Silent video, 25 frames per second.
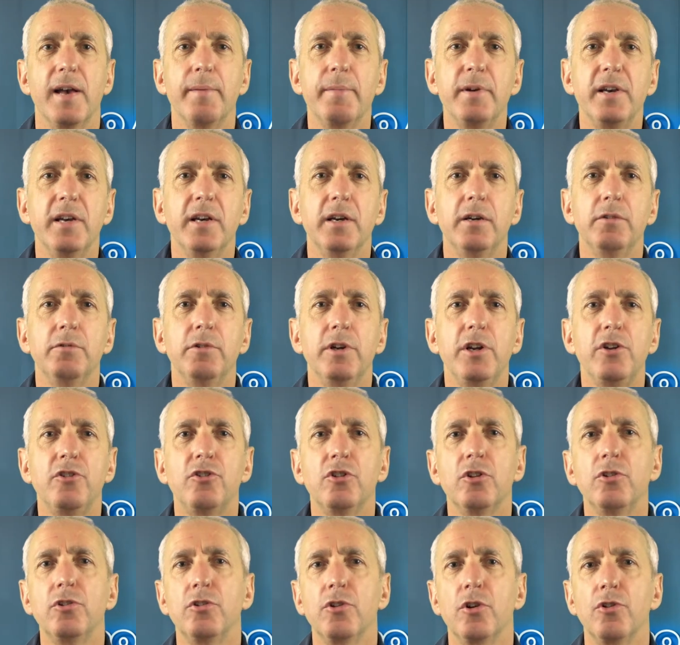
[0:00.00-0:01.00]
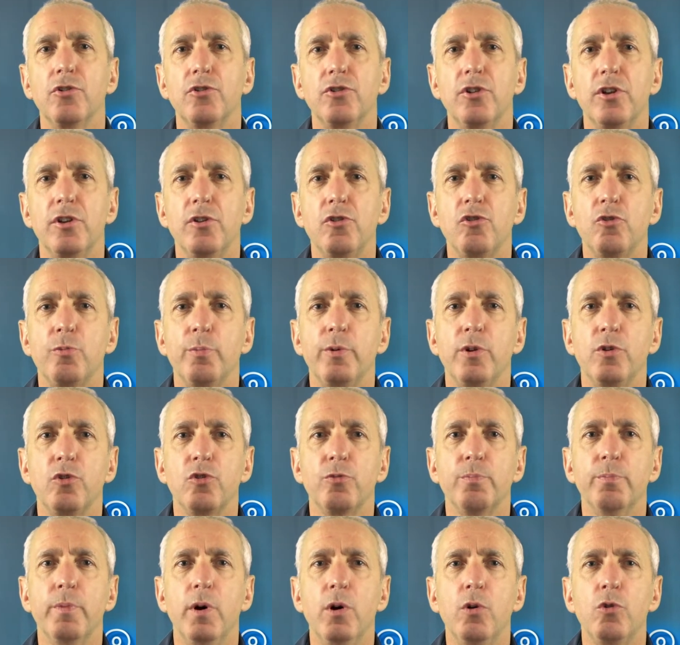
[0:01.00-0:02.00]
EMEA region continues to
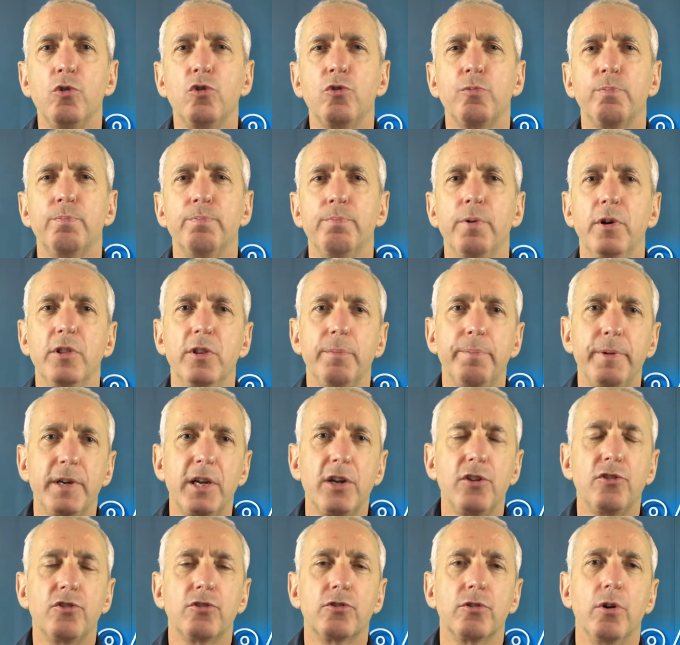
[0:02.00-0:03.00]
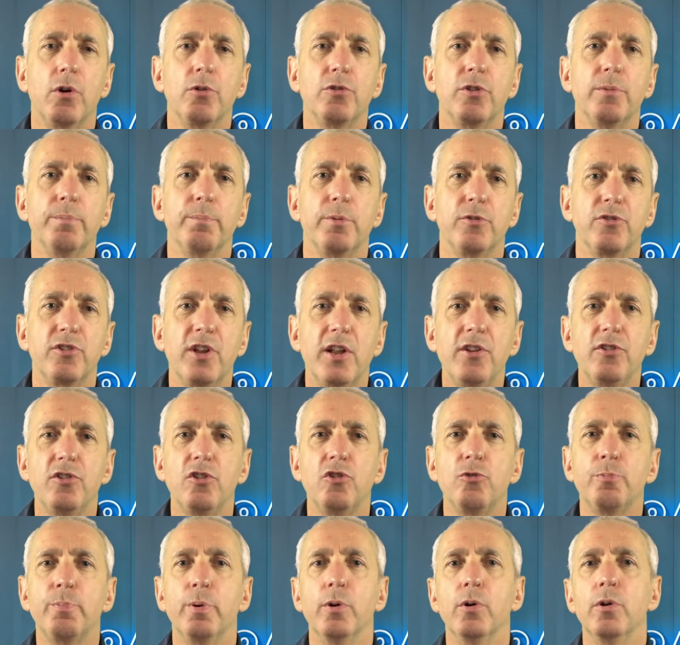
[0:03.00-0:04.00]
produce most, but the biggest growth in
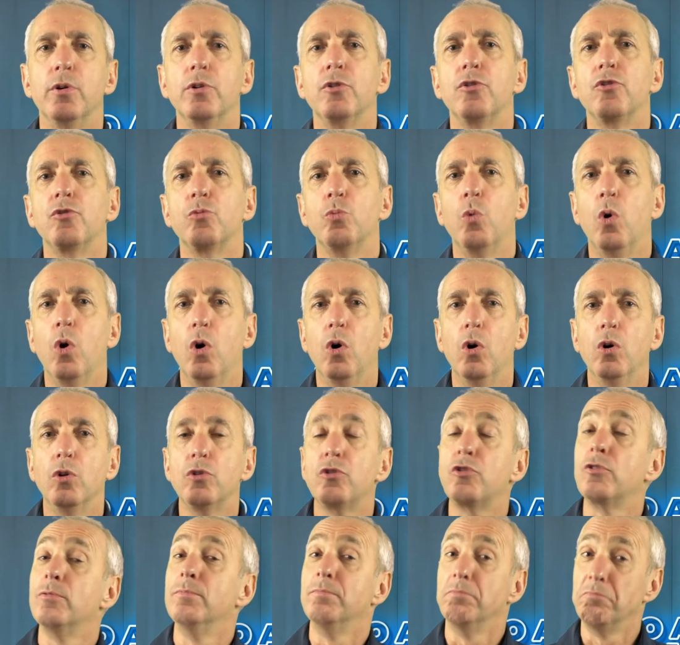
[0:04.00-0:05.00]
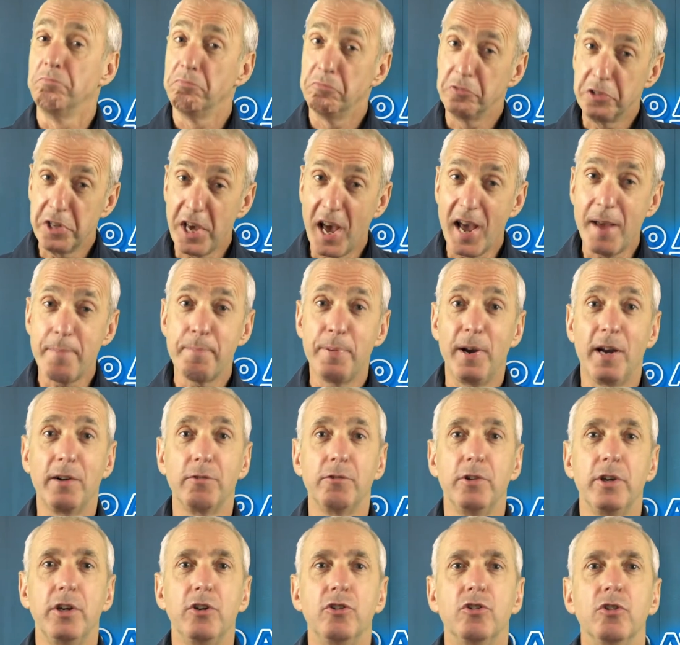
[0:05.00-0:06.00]
percentage points was the APAC
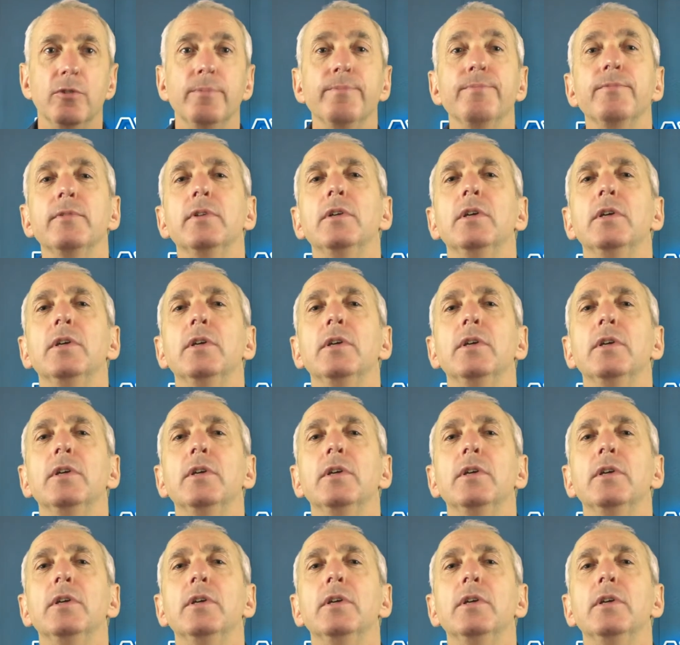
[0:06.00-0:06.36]
region,